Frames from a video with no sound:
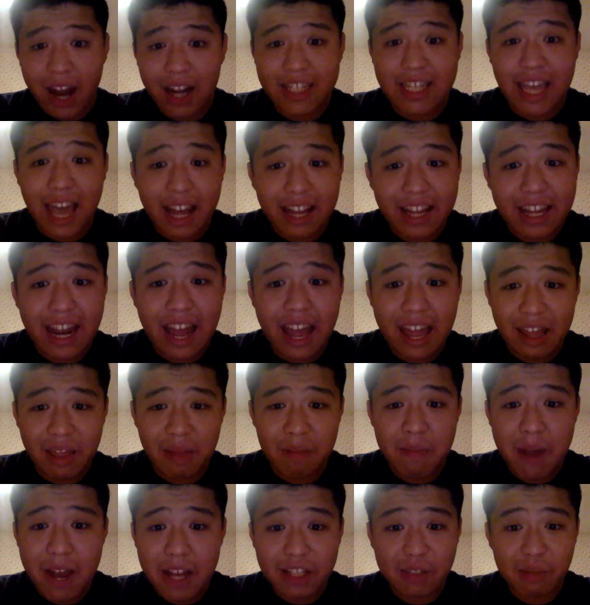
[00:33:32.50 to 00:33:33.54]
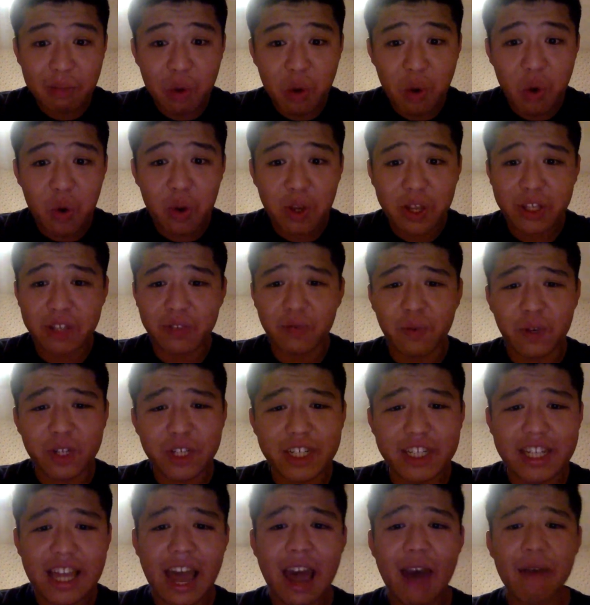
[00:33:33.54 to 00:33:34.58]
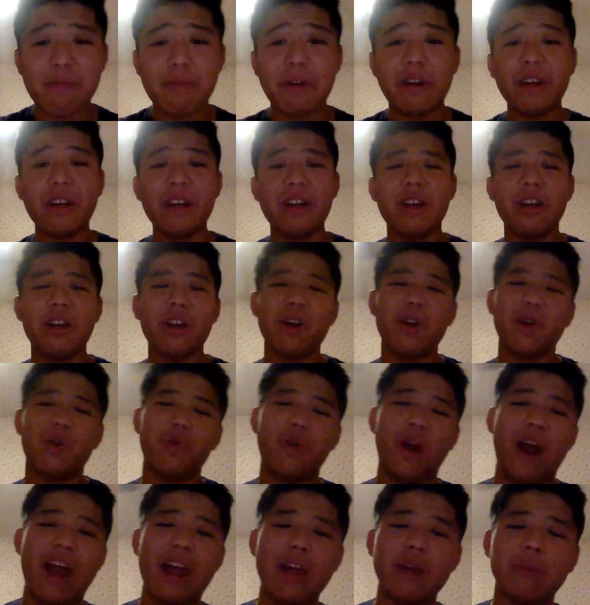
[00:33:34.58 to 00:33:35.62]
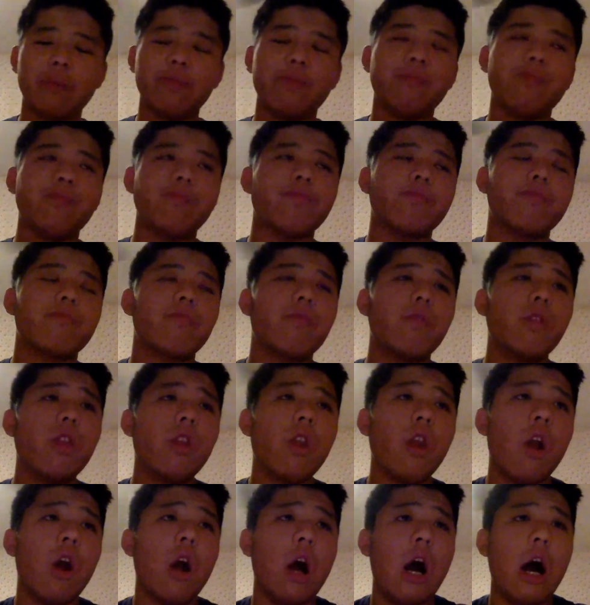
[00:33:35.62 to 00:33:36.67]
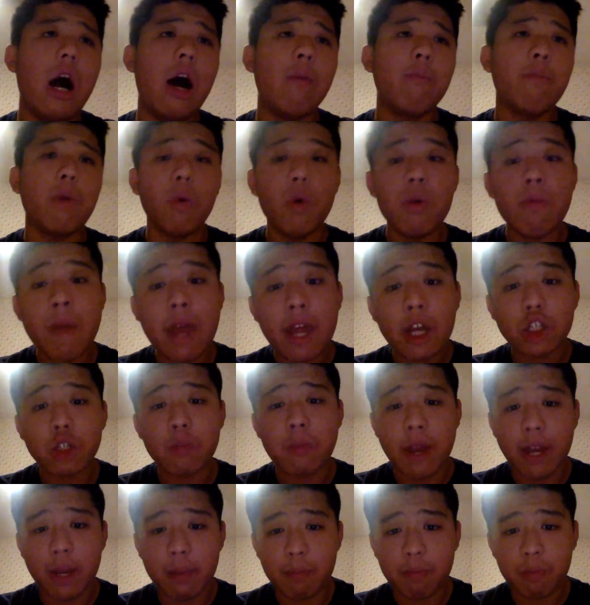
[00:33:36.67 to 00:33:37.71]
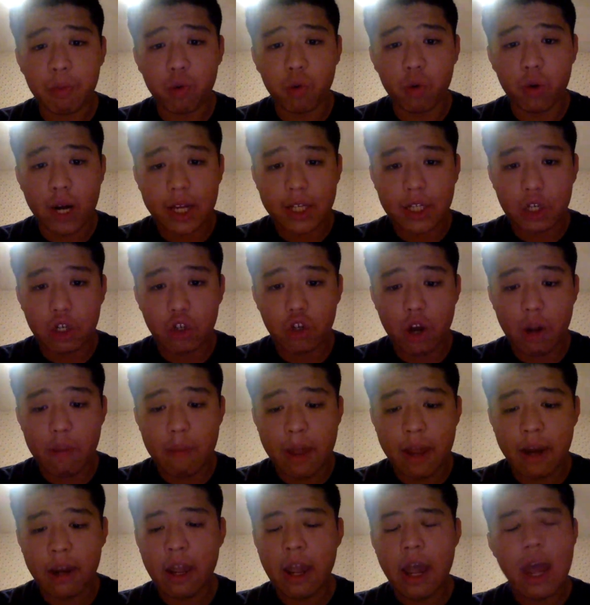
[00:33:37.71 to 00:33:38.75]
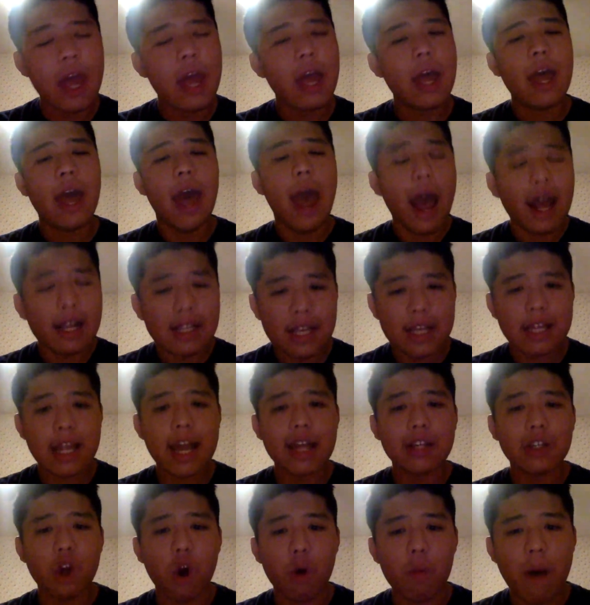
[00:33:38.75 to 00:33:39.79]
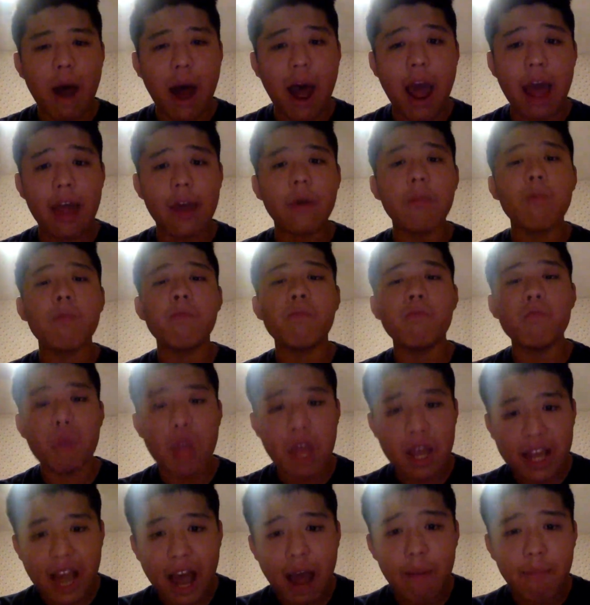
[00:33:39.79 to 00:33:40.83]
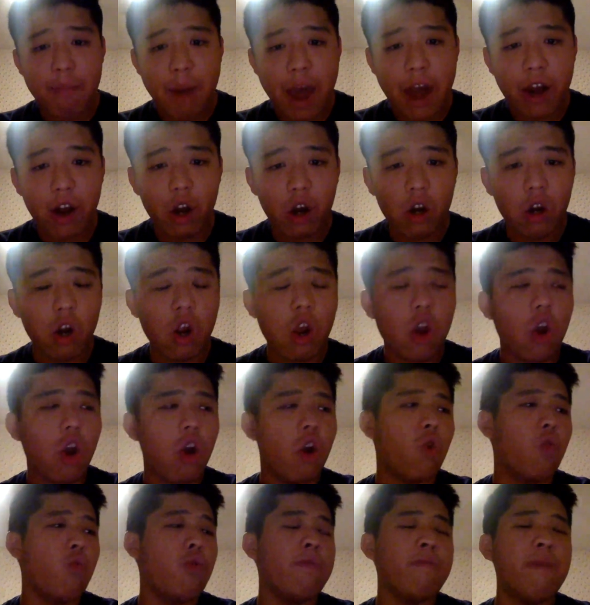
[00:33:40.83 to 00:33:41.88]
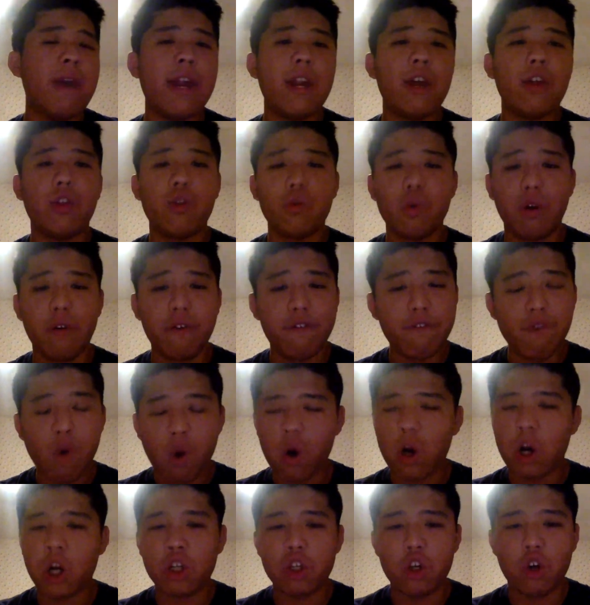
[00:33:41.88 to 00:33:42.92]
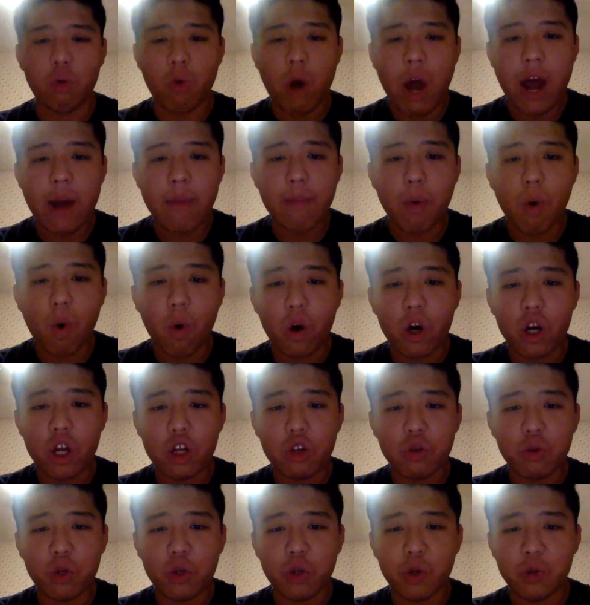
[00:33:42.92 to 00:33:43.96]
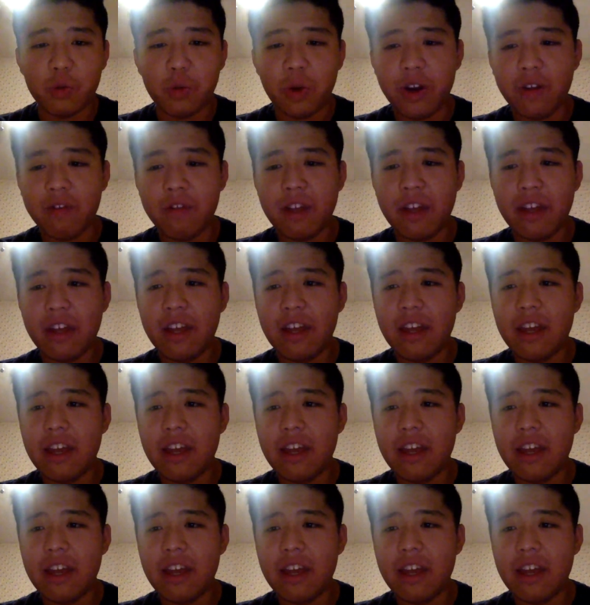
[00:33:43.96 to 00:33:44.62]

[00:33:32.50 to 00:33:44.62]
exactly in the best mood because of what just happened, right? Um, but we managed to make it through the rest of the trip, and as the days go by, it got better. We made it through a 400 rod portage, which was one of the